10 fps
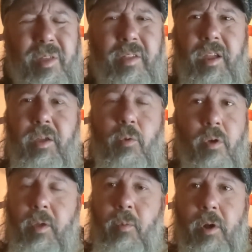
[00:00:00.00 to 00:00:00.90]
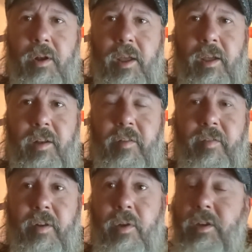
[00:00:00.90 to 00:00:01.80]
thing that you really want to take into
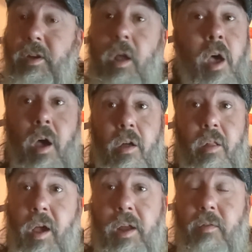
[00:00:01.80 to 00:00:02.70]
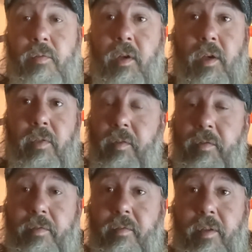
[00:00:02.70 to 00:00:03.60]
consideration. A lot of
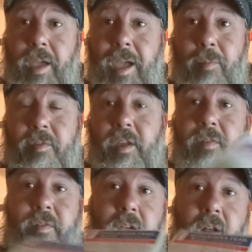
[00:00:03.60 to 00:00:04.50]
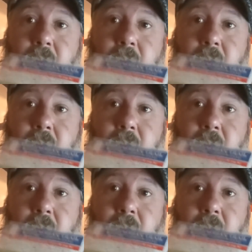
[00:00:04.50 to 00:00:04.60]
these campsites that